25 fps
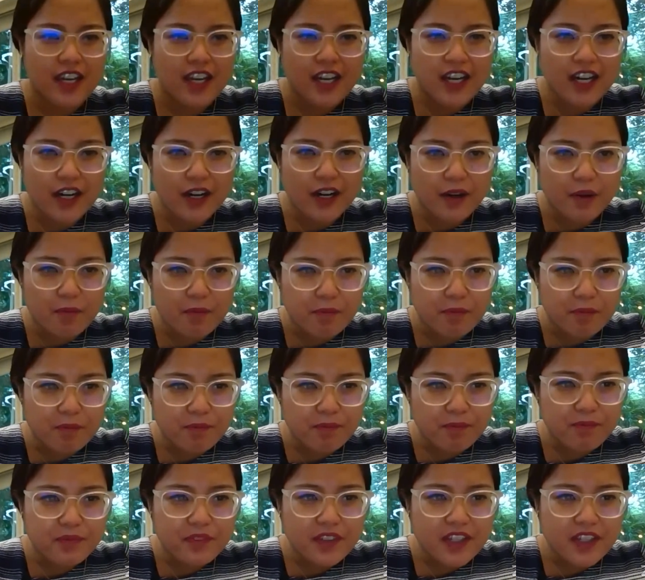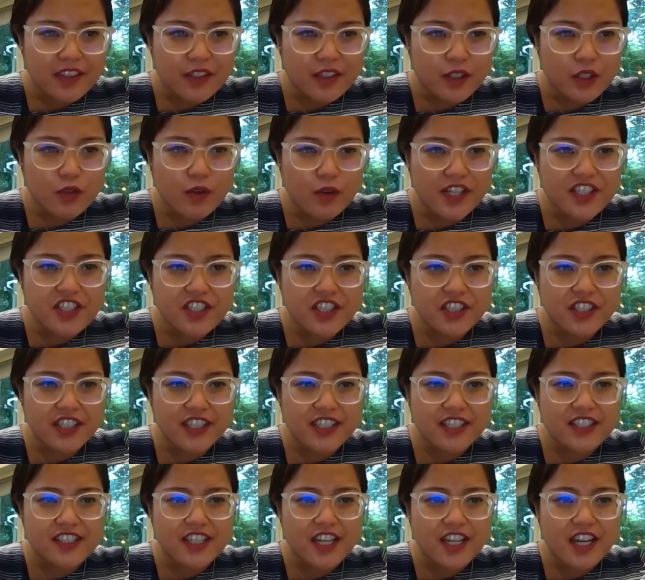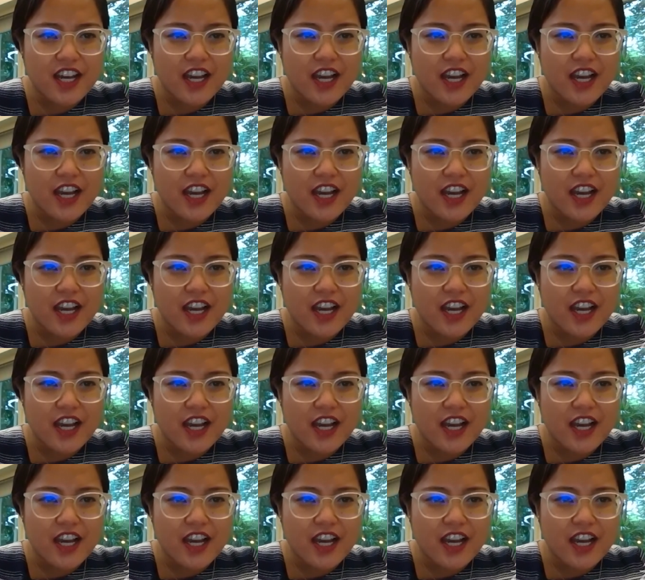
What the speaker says: The question is,